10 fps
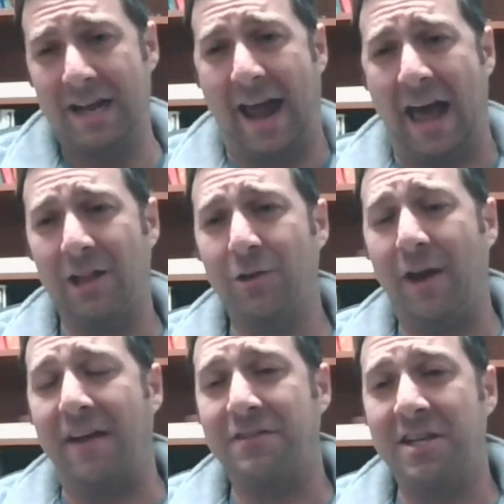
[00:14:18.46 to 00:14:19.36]

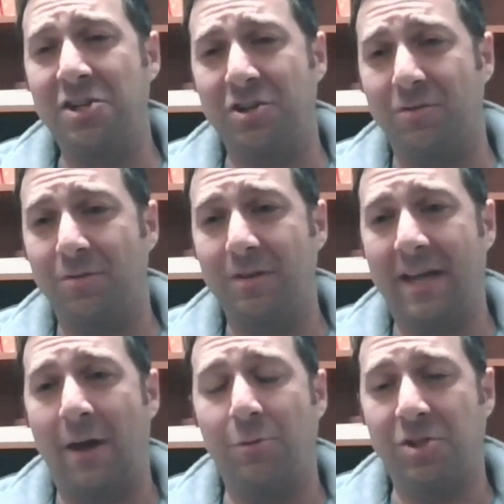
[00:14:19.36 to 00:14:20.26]
allograft tissue
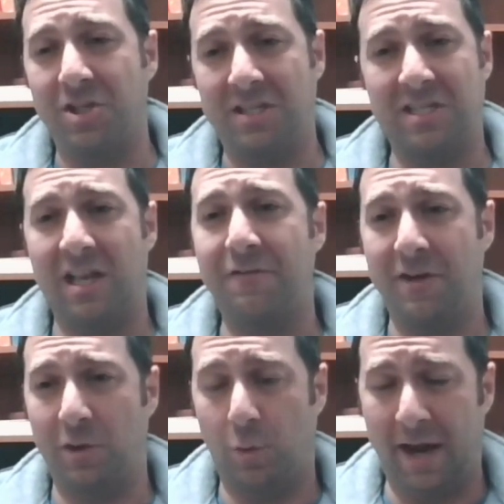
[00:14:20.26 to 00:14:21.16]
that was just
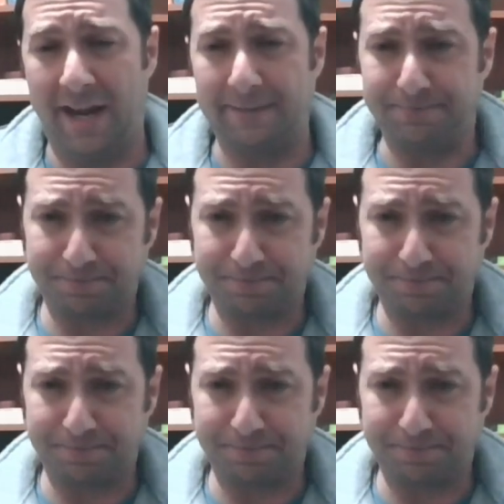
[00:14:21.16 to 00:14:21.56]
sloughing away.